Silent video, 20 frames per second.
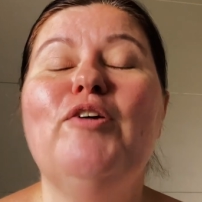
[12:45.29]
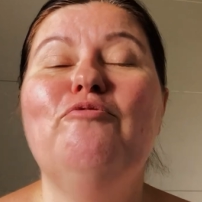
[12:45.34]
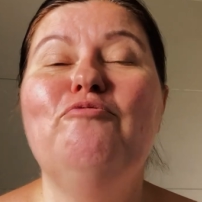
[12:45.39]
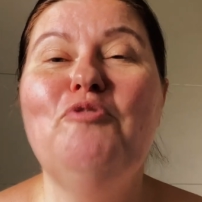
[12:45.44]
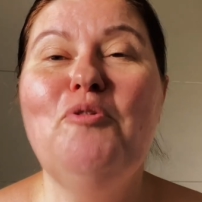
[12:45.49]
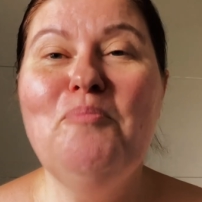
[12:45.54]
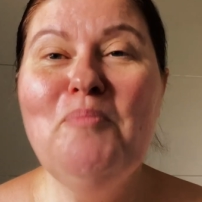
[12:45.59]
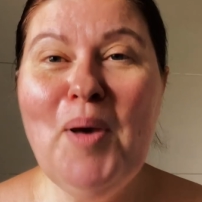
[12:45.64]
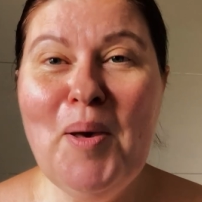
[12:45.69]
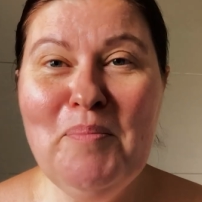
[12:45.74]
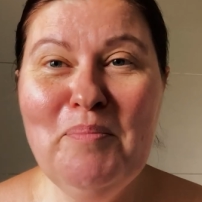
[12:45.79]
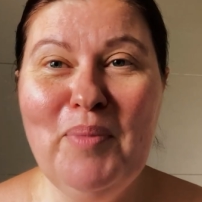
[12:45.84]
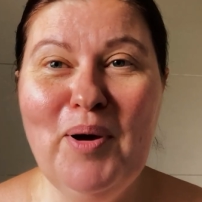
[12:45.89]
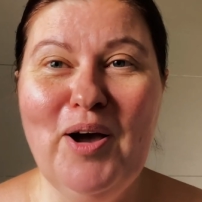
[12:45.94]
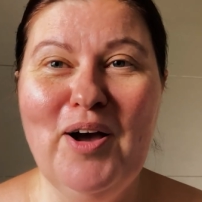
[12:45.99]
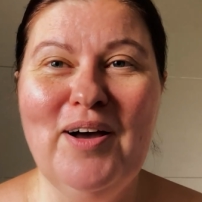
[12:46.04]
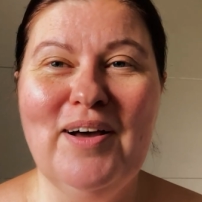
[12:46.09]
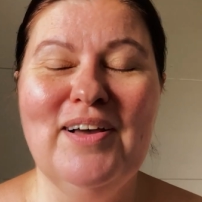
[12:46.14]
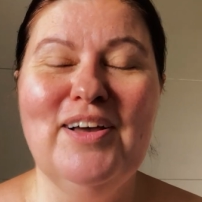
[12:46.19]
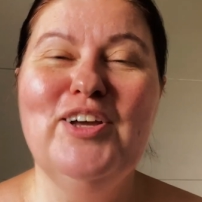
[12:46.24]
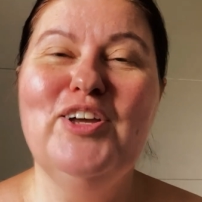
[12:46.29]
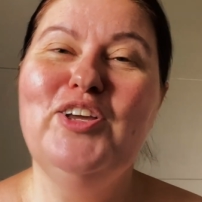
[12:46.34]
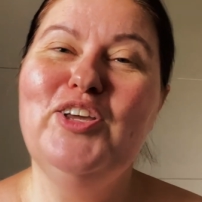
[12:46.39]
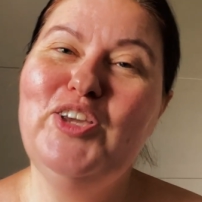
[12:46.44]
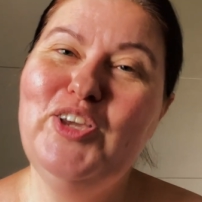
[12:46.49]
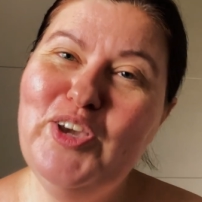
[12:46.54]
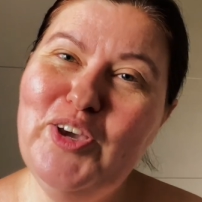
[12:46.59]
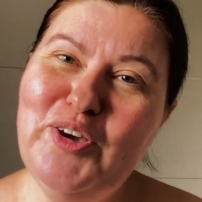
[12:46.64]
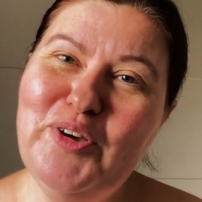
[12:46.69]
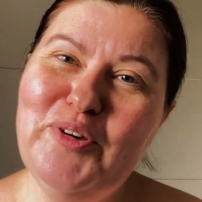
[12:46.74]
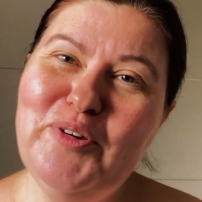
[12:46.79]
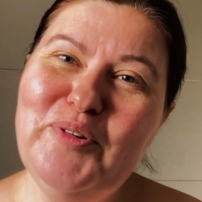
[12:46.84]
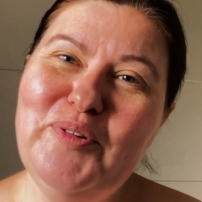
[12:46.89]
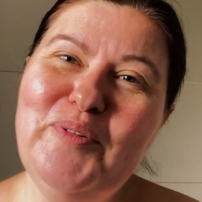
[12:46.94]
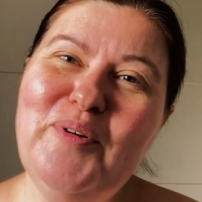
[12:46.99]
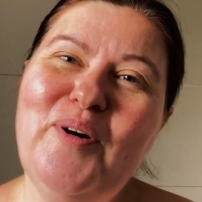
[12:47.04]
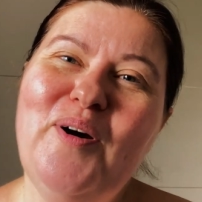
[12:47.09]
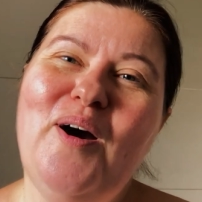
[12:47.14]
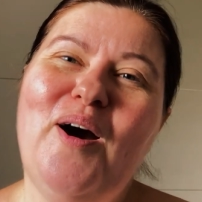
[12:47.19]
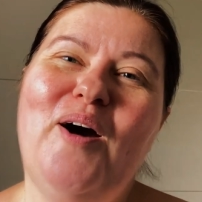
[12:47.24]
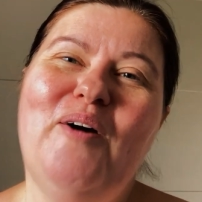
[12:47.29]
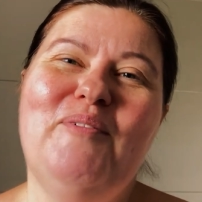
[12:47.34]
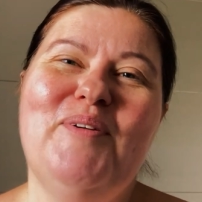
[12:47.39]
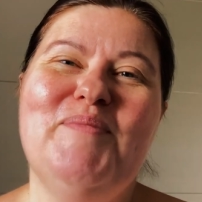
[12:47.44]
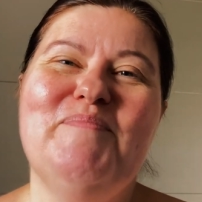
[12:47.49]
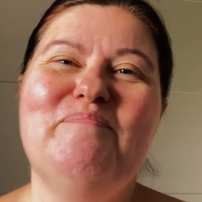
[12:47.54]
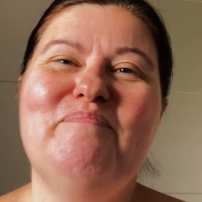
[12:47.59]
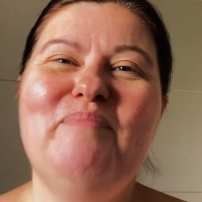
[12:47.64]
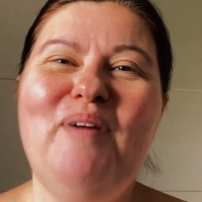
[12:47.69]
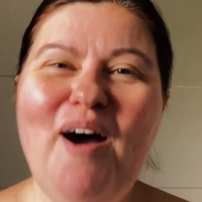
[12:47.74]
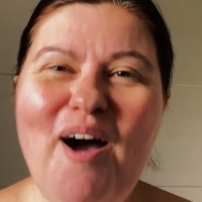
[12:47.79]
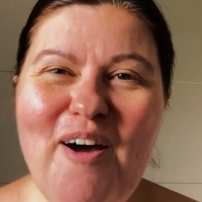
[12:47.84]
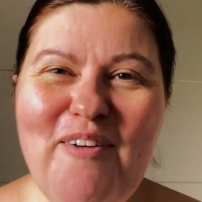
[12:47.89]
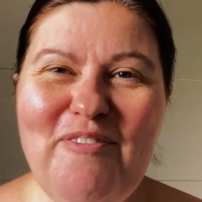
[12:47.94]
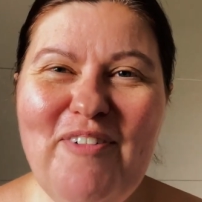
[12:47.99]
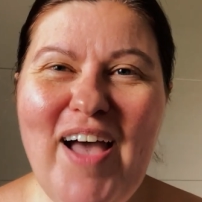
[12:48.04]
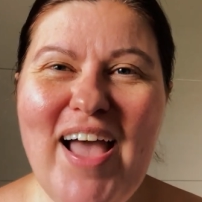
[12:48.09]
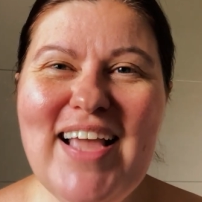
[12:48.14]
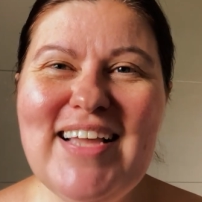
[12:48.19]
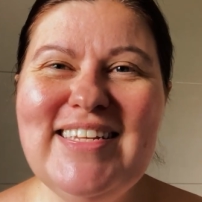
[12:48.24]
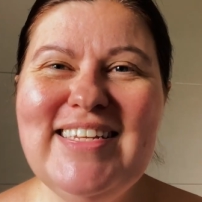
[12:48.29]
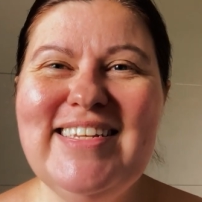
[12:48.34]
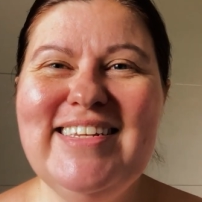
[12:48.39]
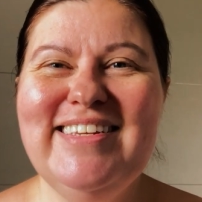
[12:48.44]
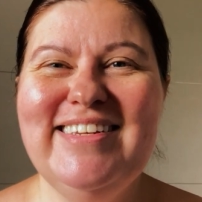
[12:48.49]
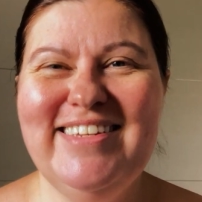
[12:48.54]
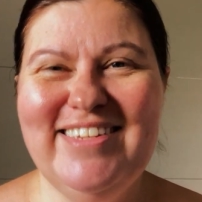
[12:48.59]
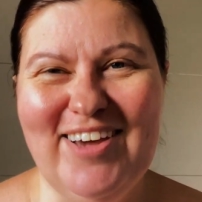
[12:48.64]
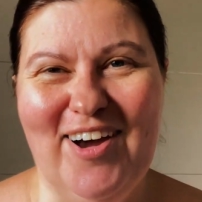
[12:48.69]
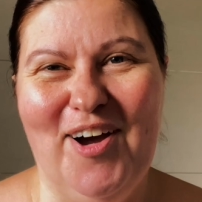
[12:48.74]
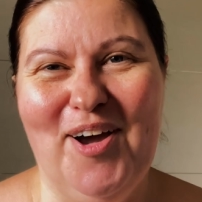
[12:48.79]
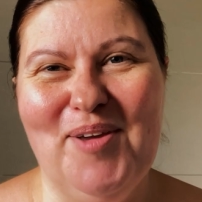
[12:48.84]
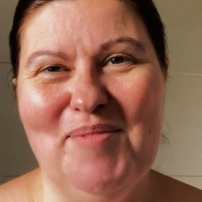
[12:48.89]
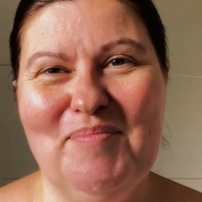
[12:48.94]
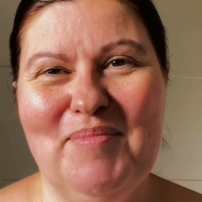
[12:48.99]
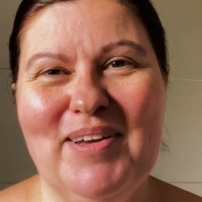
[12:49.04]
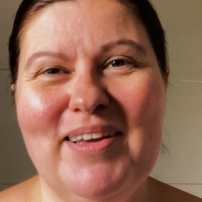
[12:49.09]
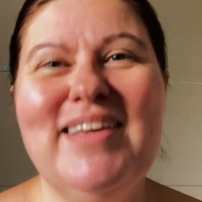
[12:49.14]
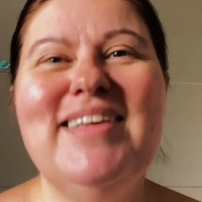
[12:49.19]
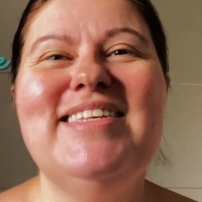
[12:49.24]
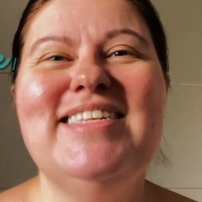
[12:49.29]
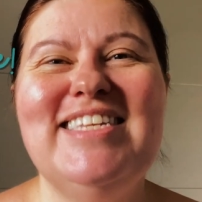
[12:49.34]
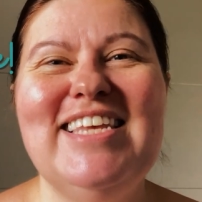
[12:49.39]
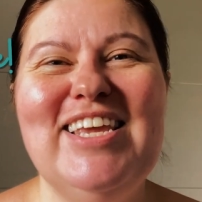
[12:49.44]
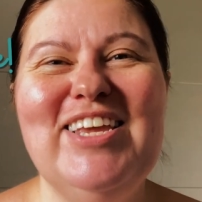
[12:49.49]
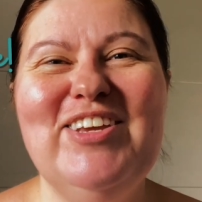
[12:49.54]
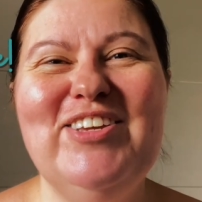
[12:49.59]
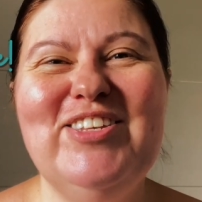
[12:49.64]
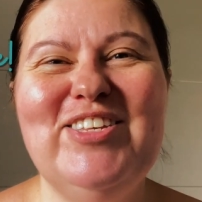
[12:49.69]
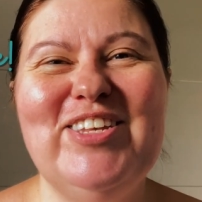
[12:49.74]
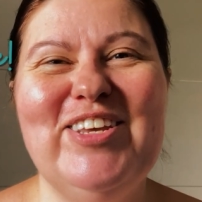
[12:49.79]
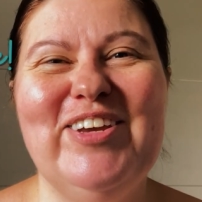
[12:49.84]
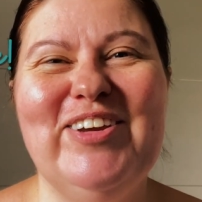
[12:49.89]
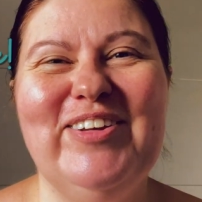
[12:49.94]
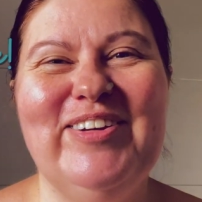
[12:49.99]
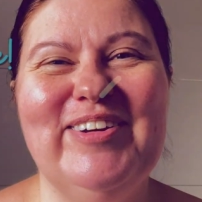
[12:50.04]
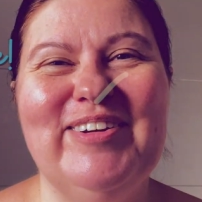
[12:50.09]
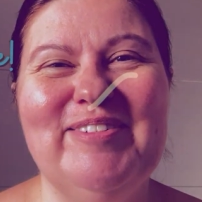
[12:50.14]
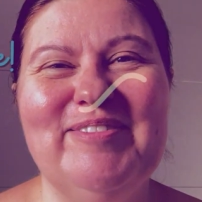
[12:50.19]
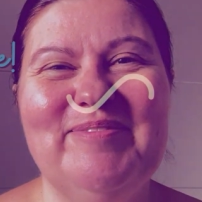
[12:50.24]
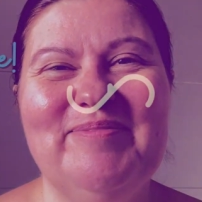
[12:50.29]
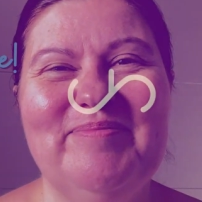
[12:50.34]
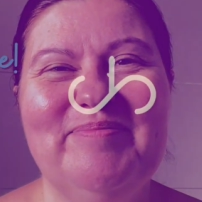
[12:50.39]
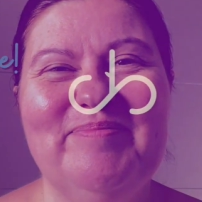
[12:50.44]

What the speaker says: Remember, you are in perfect time. See you soon.